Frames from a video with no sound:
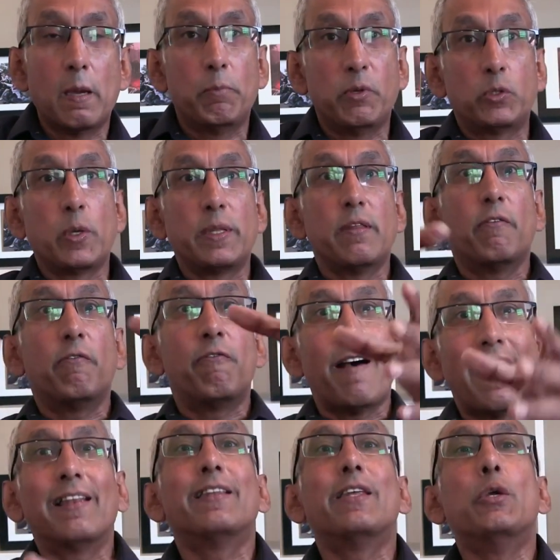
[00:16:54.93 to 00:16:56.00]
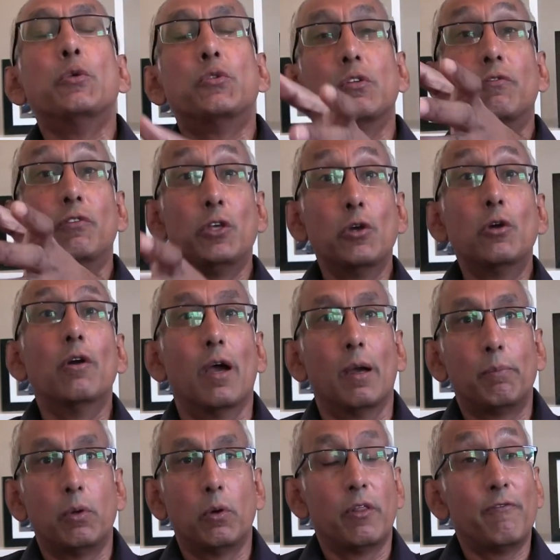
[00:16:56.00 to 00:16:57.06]
between the values of
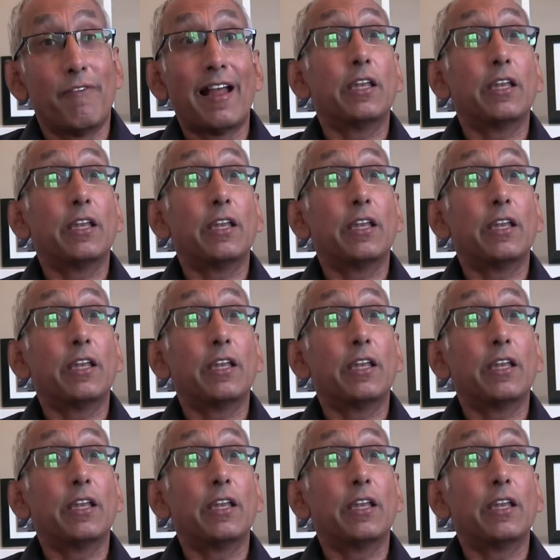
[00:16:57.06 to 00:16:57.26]
Europe or the